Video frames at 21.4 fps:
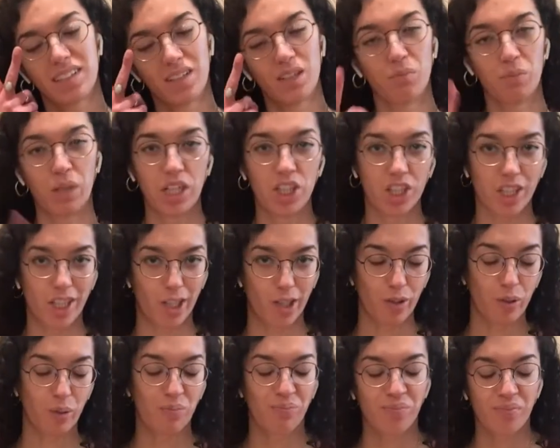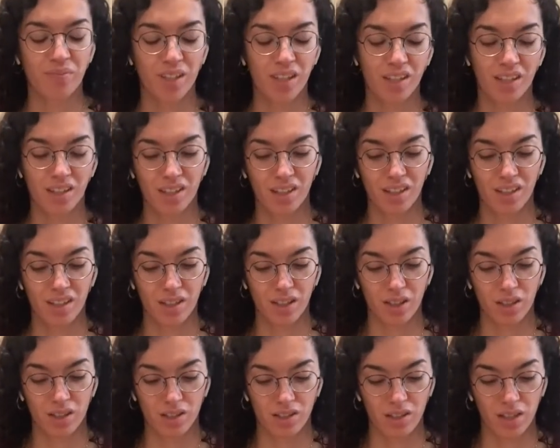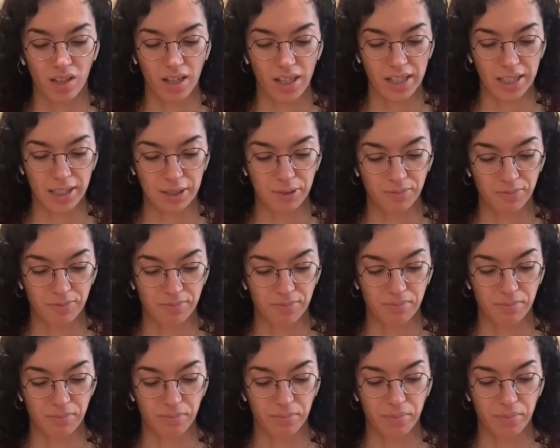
on my channel. Um,